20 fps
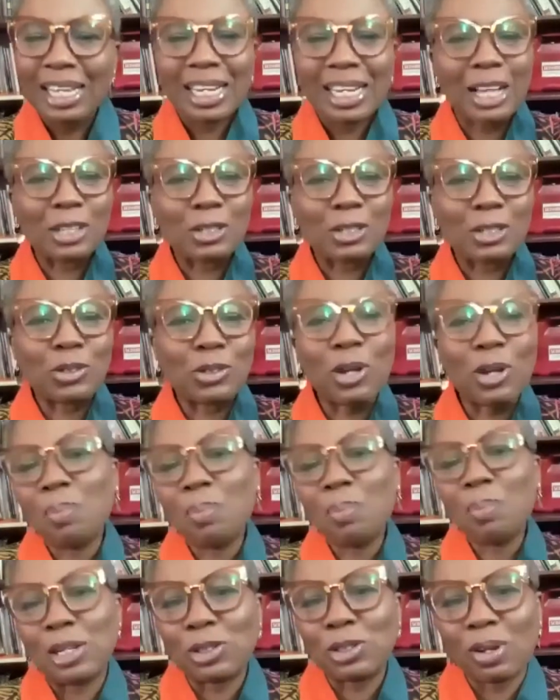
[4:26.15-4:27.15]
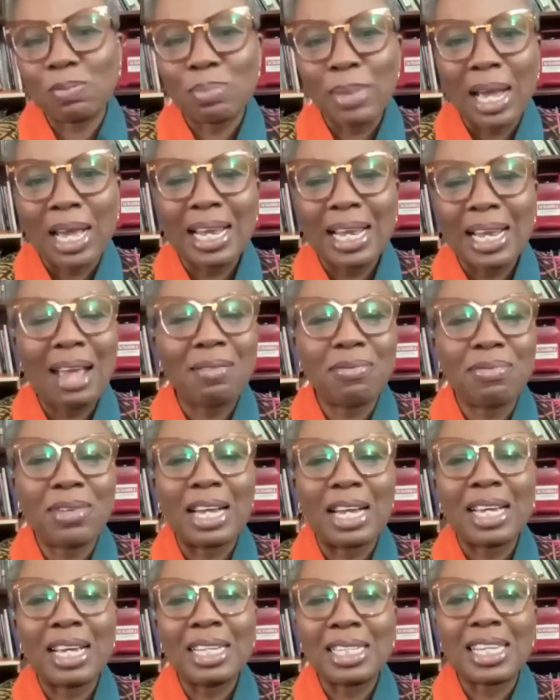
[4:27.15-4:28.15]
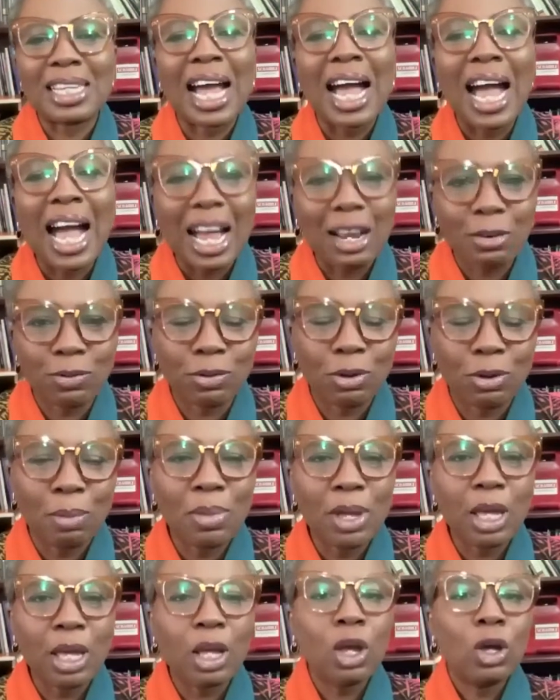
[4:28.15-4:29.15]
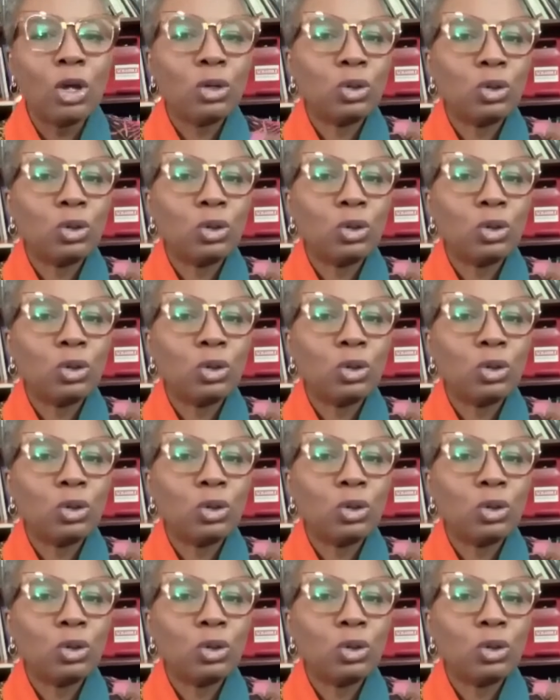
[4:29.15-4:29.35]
There are some parts of my life that it's hard for me